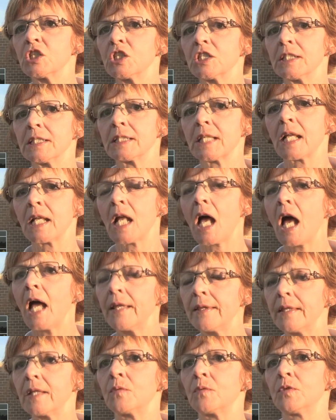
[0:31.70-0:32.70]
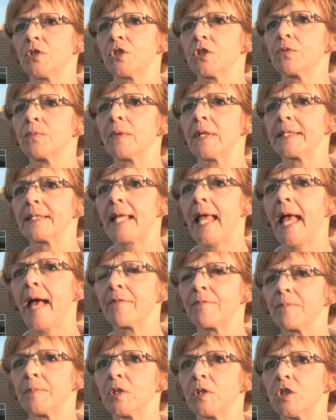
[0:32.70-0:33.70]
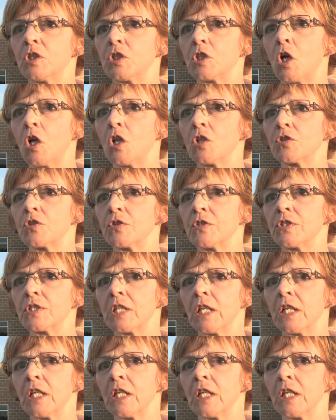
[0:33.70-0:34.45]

she said, I think we should raise a half million dollars.